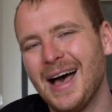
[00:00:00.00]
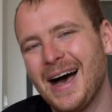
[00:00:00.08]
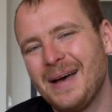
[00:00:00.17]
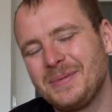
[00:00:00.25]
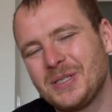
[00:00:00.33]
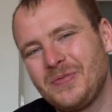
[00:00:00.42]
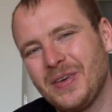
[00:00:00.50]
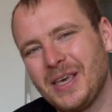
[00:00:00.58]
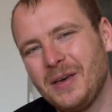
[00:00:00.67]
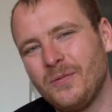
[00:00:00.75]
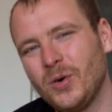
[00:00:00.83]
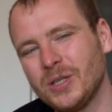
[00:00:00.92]

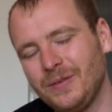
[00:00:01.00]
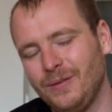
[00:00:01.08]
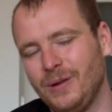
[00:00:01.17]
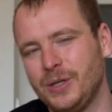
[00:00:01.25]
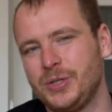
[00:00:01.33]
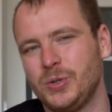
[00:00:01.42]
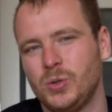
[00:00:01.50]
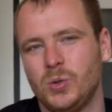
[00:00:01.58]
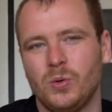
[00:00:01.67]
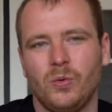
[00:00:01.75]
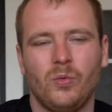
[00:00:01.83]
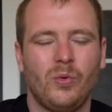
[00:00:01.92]
what we will
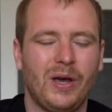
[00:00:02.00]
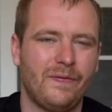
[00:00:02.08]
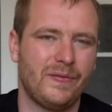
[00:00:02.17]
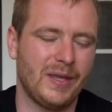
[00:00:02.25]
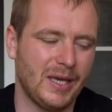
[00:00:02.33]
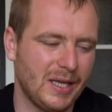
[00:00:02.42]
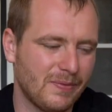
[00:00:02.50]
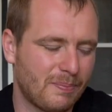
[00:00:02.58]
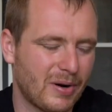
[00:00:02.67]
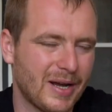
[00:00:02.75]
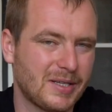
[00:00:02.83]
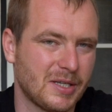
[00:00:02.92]
do with the
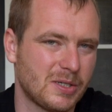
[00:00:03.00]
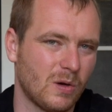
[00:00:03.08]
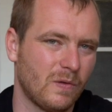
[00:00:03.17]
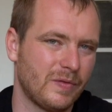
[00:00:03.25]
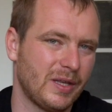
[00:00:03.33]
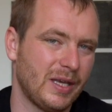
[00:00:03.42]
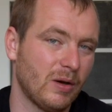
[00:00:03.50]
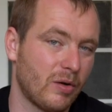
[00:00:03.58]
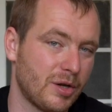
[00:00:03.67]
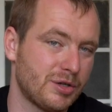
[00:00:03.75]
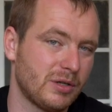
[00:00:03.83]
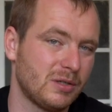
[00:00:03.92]
prices of the
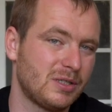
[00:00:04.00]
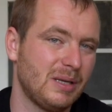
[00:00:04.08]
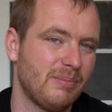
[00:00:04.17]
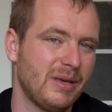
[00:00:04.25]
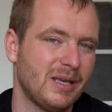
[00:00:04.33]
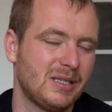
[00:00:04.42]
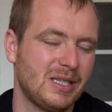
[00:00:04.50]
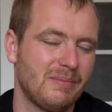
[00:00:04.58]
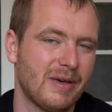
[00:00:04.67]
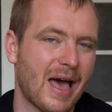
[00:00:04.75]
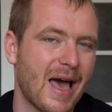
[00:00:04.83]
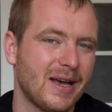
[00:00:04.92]
original
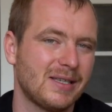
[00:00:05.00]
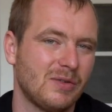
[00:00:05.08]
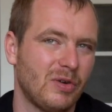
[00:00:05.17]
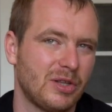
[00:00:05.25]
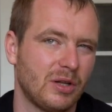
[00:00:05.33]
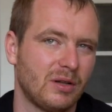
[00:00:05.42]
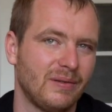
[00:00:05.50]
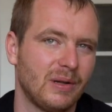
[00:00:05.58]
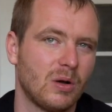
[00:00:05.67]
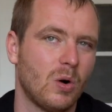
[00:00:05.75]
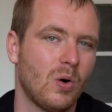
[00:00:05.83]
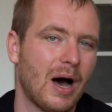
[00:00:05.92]
CBX, whether it
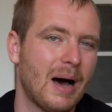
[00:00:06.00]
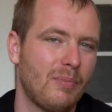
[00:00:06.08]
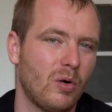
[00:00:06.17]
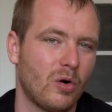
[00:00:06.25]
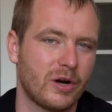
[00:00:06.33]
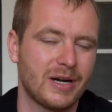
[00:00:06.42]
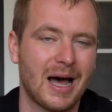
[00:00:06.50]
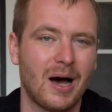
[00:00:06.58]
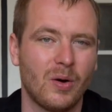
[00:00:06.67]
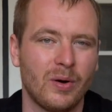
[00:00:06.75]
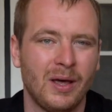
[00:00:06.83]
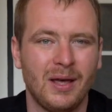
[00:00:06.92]
will go up or
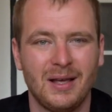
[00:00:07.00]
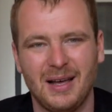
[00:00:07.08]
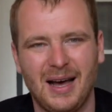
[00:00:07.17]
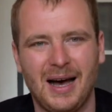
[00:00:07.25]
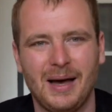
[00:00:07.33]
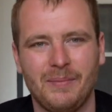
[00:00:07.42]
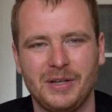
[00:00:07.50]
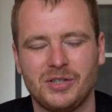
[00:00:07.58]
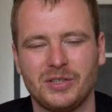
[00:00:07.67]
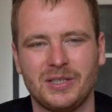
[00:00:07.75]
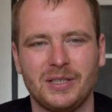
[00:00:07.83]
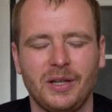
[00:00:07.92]
down. I'm
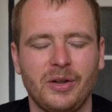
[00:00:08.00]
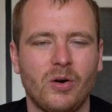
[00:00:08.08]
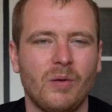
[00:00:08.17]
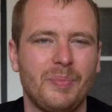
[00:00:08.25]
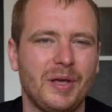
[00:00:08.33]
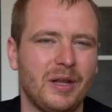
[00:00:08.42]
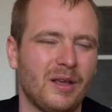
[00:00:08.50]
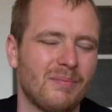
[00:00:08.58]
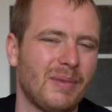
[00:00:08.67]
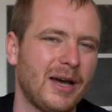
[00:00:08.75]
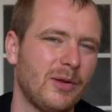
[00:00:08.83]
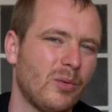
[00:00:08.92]
interested in your
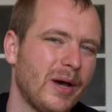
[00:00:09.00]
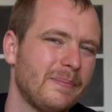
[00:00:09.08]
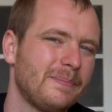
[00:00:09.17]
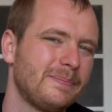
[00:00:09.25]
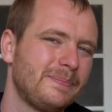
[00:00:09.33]
opinion, by the way.